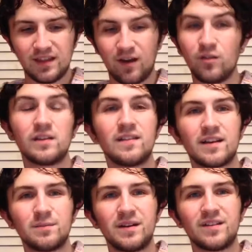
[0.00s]
that only
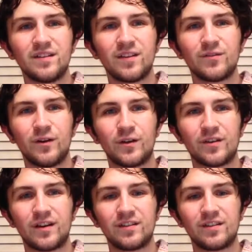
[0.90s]
likes my shirtless photos on